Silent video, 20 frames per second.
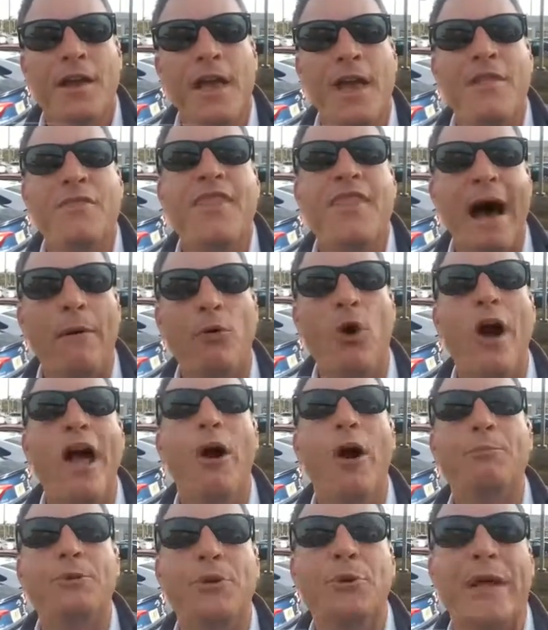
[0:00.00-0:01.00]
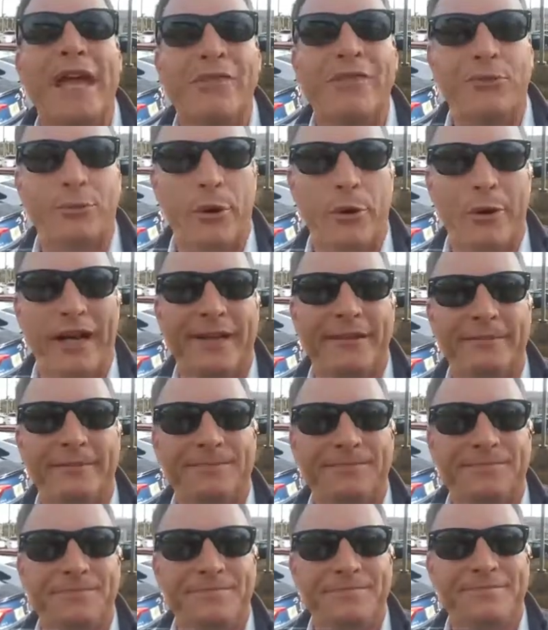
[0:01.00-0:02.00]
that will help you get through it.
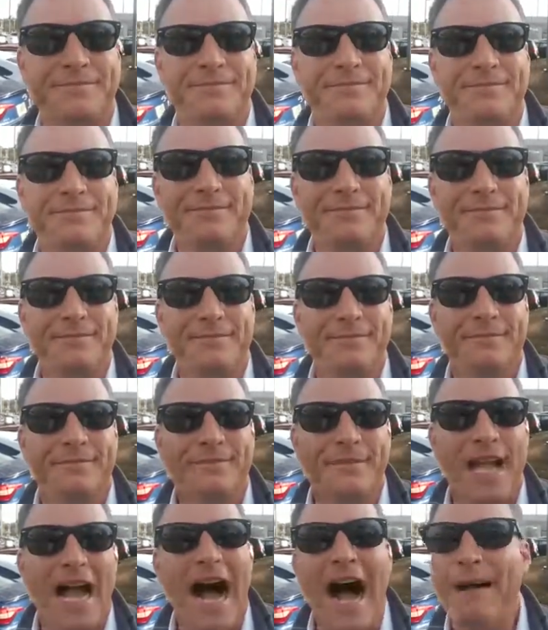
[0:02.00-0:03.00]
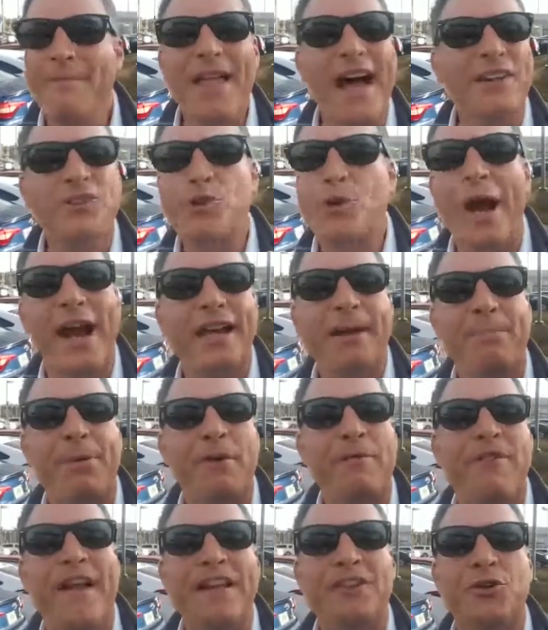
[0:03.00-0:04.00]
I'm not trying to
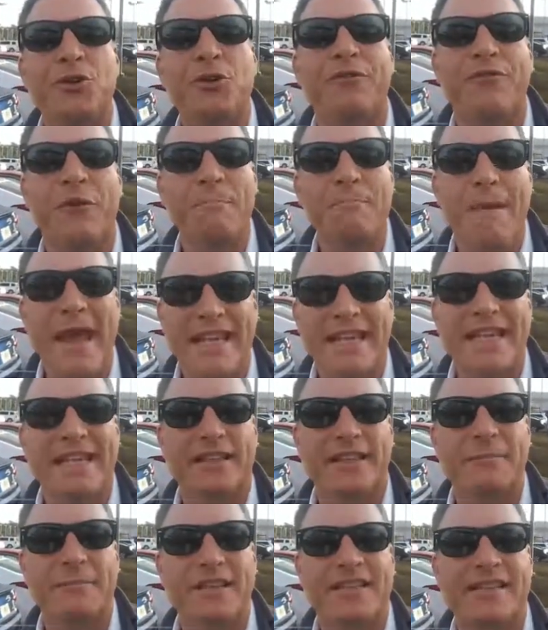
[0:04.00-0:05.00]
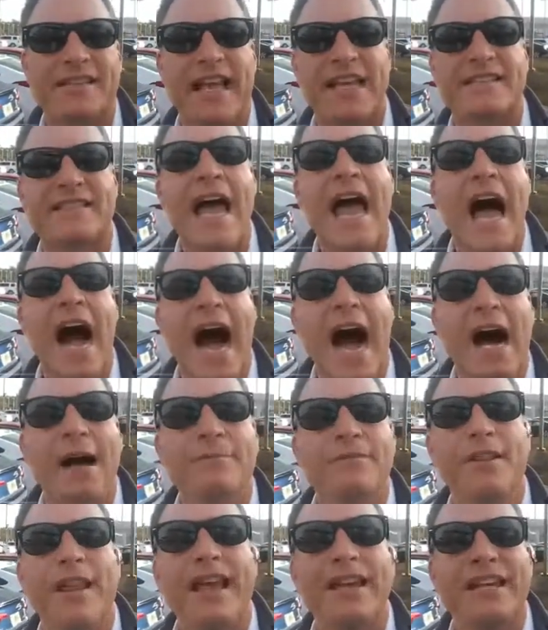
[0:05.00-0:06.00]
prevent you from making the mistakes. I'm
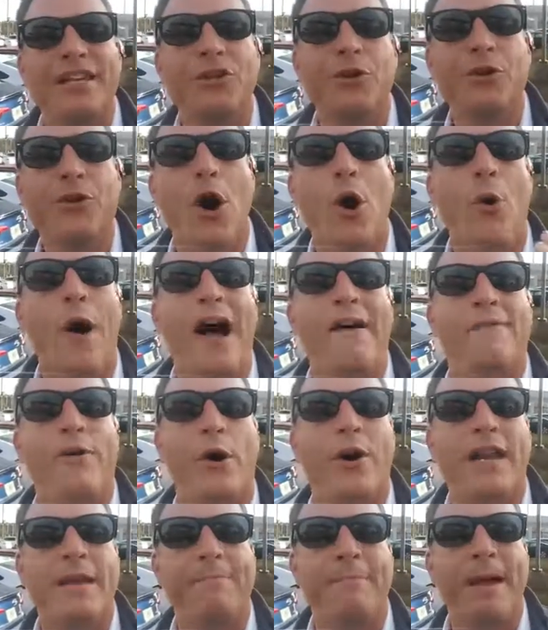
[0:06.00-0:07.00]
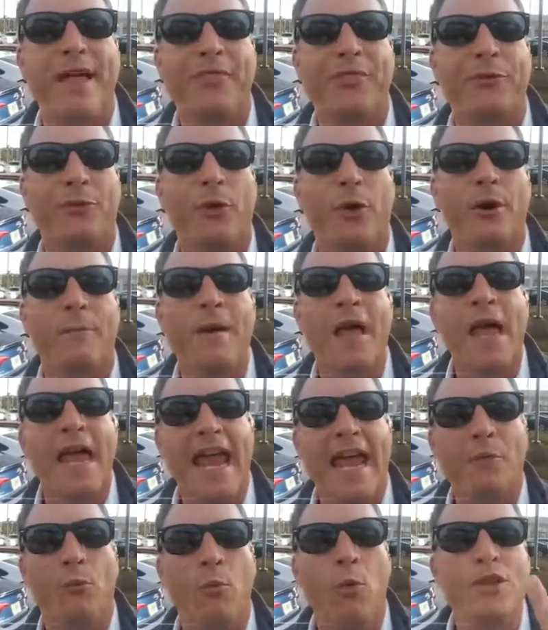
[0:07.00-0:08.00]
letting you know I've already been through them.
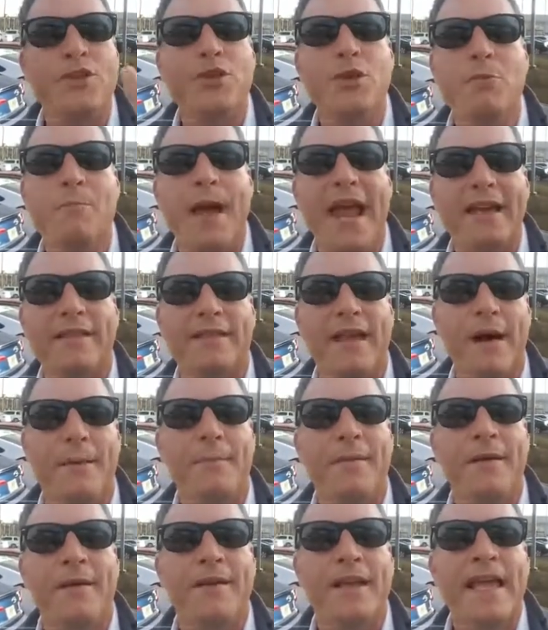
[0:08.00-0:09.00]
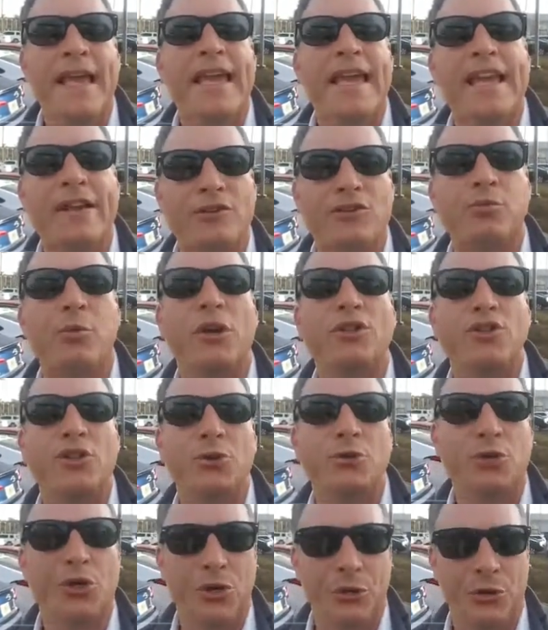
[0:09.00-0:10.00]
And when you make them, here's what you
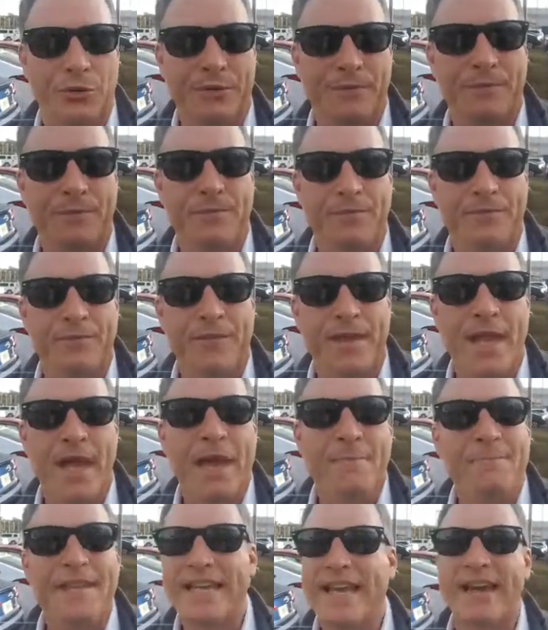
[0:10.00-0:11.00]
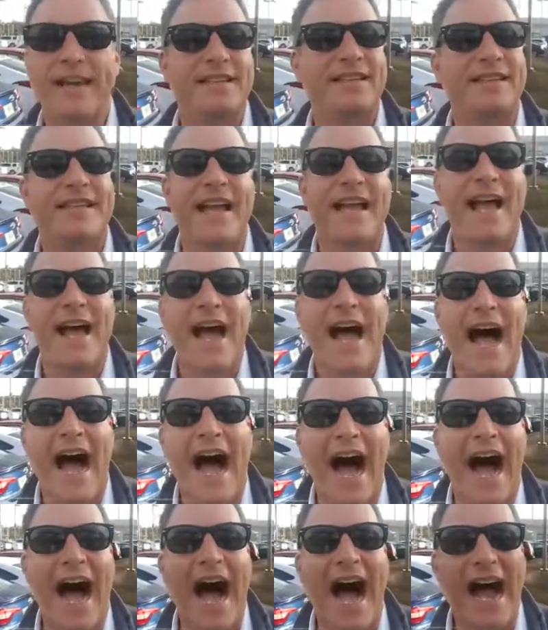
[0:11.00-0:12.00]
do. Because
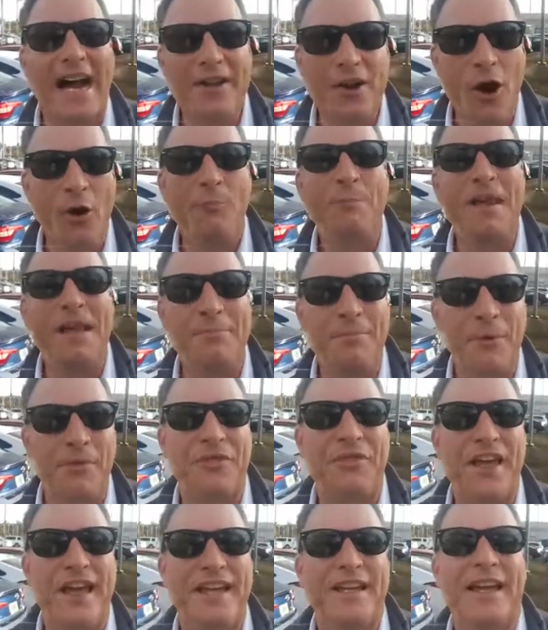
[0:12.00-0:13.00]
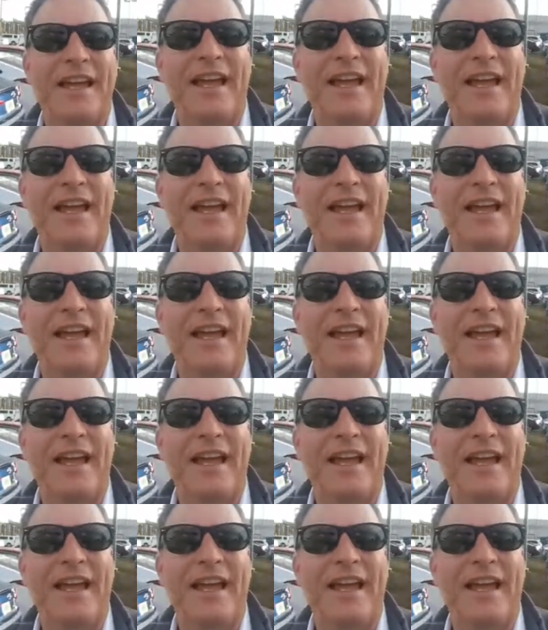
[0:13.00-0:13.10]
I know people think